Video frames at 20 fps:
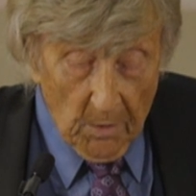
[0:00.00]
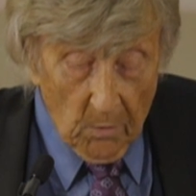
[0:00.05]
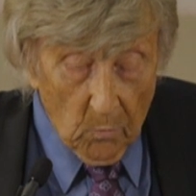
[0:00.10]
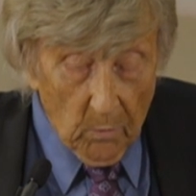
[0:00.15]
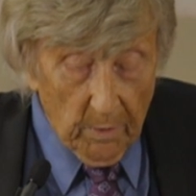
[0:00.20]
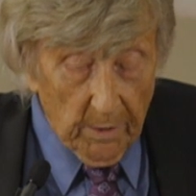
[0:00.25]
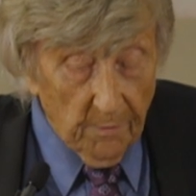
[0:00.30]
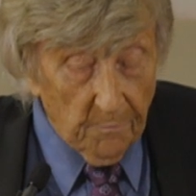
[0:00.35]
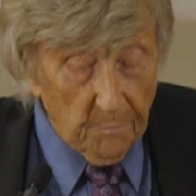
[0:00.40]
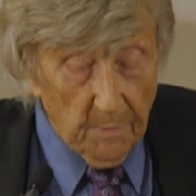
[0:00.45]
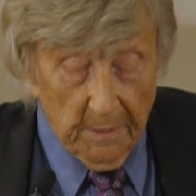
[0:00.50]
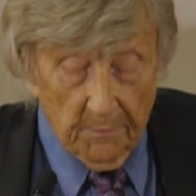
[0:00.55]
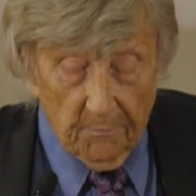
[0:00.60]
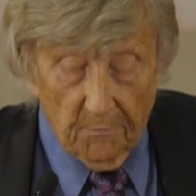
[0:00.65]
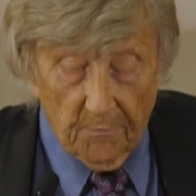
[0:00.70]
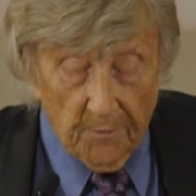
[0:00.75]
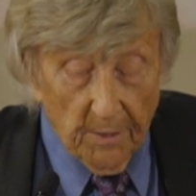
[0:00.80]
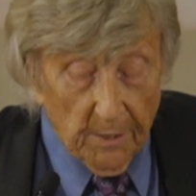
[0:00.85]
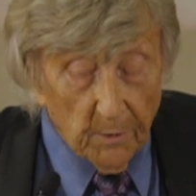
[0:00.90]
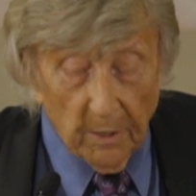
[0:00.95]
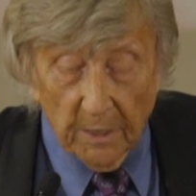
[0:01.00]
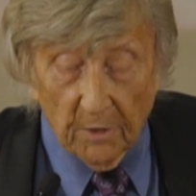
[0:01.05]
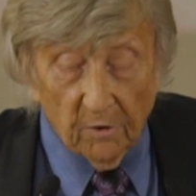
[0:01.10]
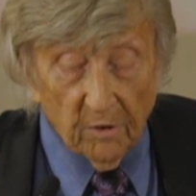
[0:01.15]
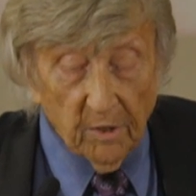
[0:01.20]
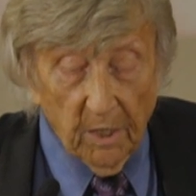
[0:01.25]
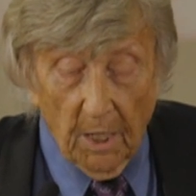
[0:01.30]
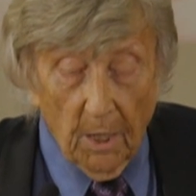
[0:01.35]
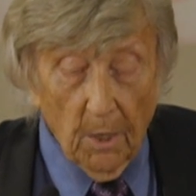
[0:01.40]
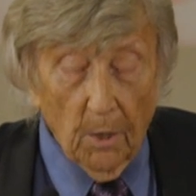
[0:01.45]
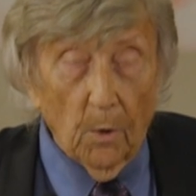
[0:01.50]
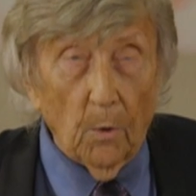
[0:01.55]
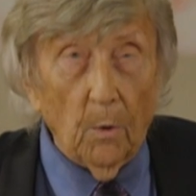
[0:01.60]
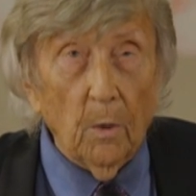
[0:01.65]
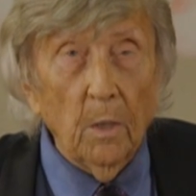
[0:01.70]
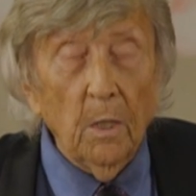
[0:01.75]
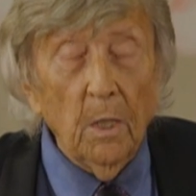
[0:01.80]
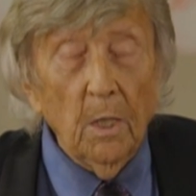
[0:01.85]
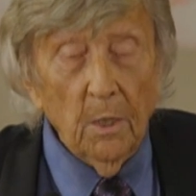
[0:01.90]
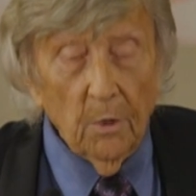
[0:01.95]
we have been very slow
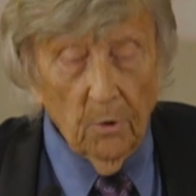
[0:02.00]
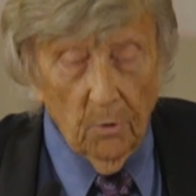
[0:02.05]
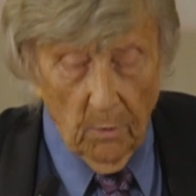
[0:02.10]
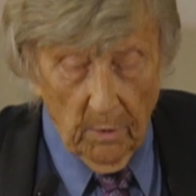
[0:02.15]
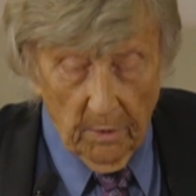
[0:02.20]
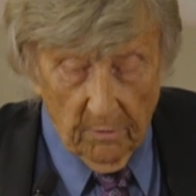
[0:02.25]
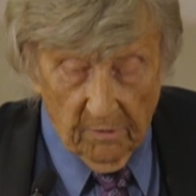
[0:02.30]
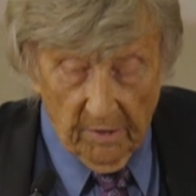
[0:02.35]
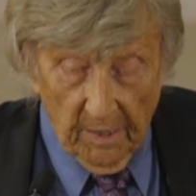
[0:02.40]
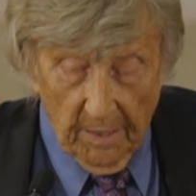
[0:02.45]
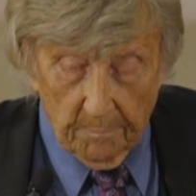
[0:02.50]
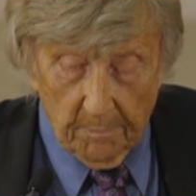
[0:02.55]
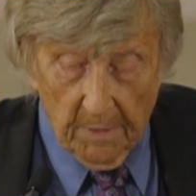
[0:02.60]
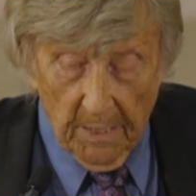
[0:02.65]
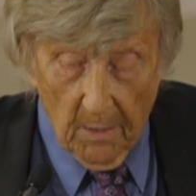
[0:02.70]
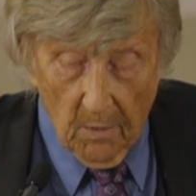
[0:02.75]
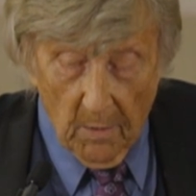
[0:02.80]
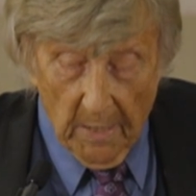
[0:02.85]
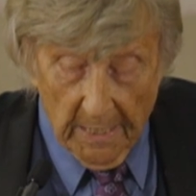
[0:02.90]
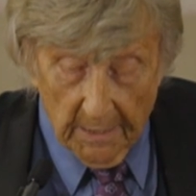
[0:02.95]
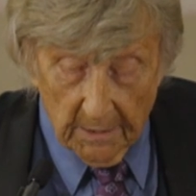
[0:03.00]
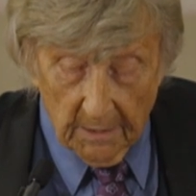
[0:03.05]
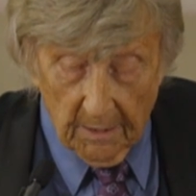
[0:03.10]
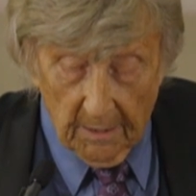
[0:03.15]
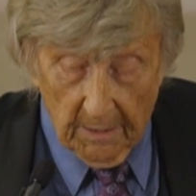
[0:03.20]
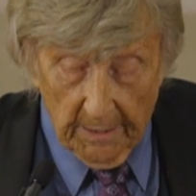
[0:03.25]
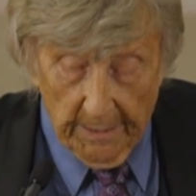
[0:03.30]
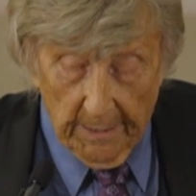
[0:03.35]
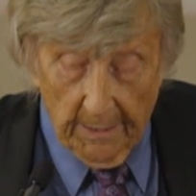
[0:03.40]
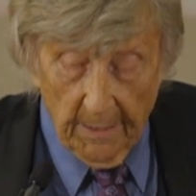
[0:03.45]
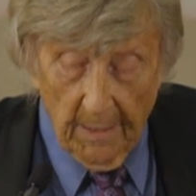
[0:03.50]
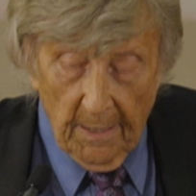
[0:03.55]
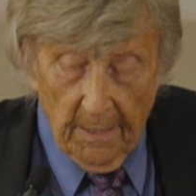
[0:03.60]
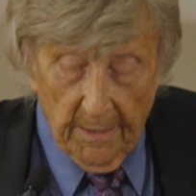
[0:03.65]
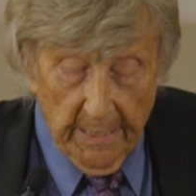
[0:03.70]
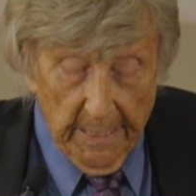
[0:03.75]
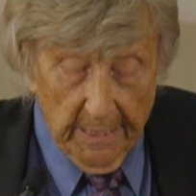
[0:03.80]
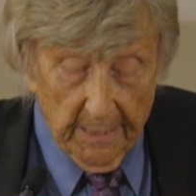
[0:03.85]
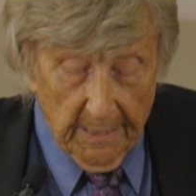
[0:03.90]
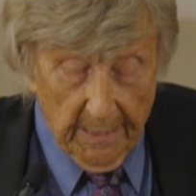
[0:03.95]
to accept how utterly
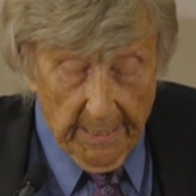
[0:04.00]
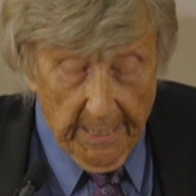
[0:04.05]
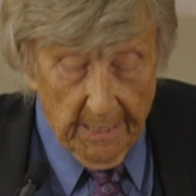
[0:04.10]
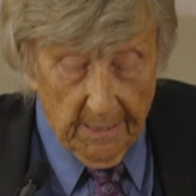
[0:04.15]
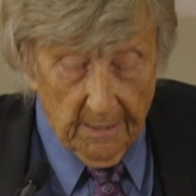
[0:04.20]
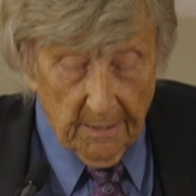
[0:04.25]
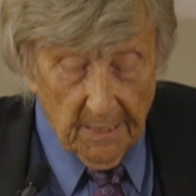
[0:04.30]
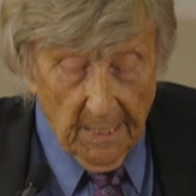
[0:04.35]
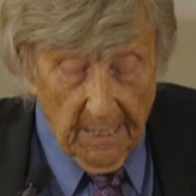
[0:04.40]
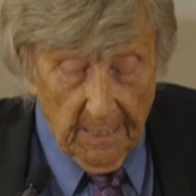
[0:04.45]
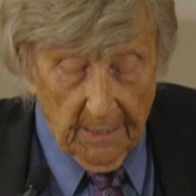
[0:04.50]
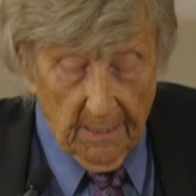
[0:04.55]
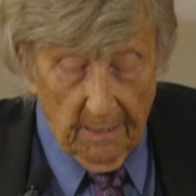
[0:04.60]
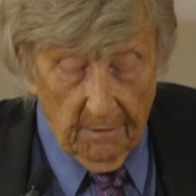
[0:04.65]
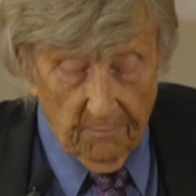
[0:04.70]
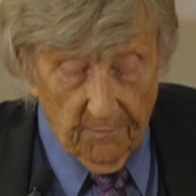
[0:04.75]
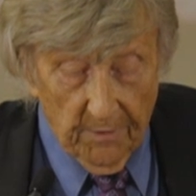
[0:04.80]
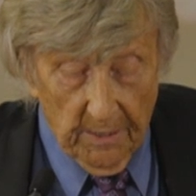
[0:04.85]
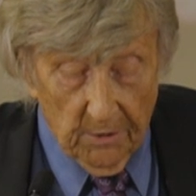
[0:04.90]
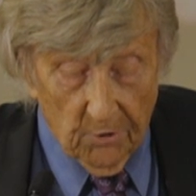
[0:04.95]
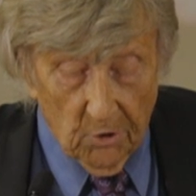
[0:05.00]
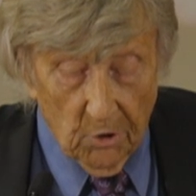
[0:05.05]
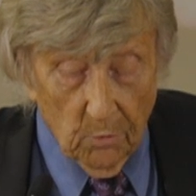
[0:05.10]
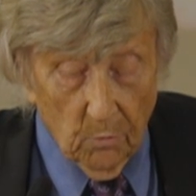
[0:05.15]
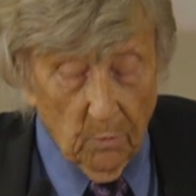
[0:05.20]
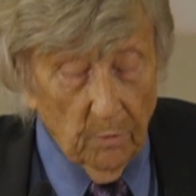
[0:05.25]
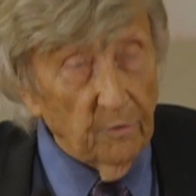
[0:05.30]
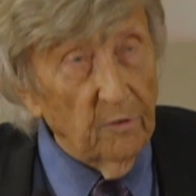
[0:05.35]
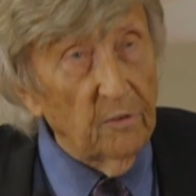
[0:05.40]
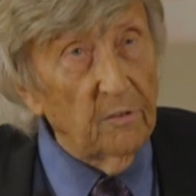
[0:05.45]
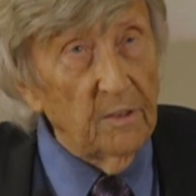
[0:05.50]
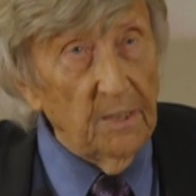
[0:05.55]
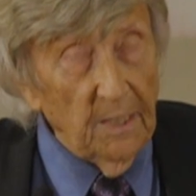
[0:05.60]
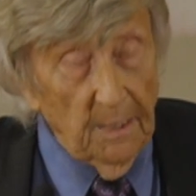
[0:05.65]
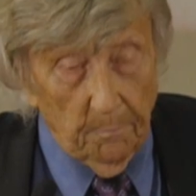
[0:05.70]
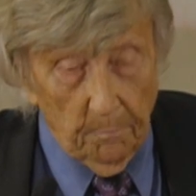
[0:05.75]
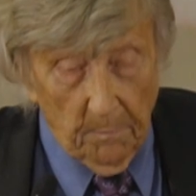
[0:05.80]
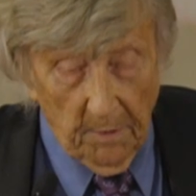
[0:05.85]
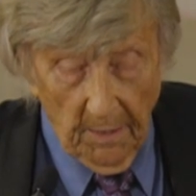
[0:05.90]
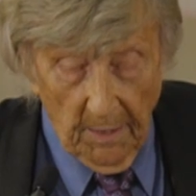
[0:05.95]
that land-taking venture was
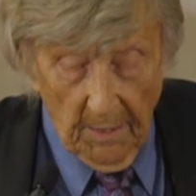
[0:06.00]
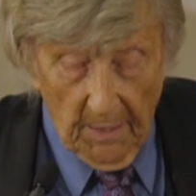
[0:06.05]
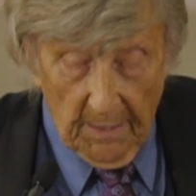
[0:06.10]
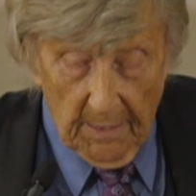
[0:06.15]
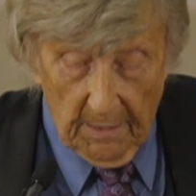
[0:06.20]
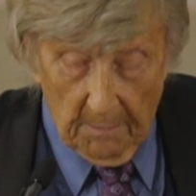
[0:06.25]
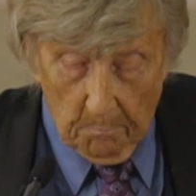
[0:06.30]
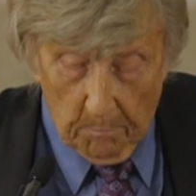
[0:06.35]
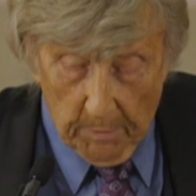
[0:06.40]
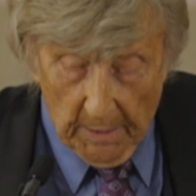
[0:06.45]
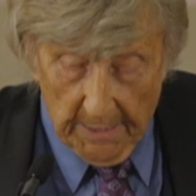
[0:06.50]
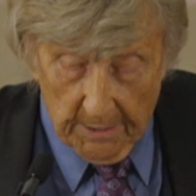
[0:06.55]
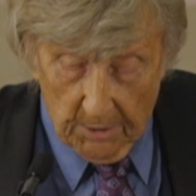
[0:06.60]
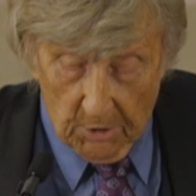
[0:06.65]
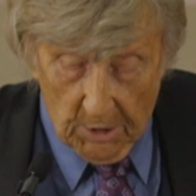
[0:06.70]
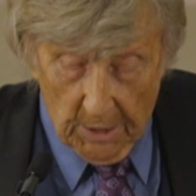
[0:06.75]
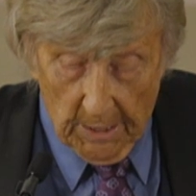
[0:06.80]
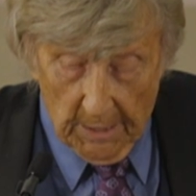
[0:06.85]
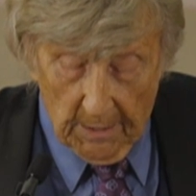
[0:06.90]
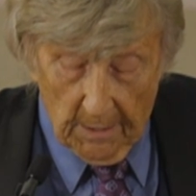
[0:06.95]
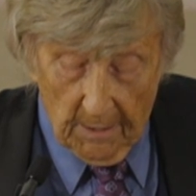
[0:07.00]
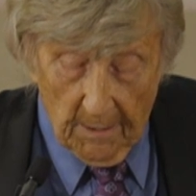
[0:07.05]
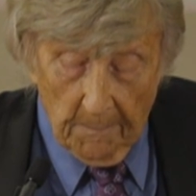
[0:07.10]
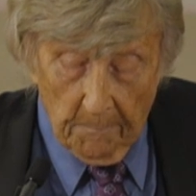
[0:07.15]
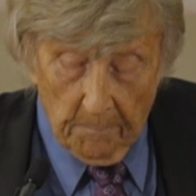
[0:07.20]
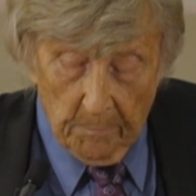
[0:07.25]
steeped in bloodshed,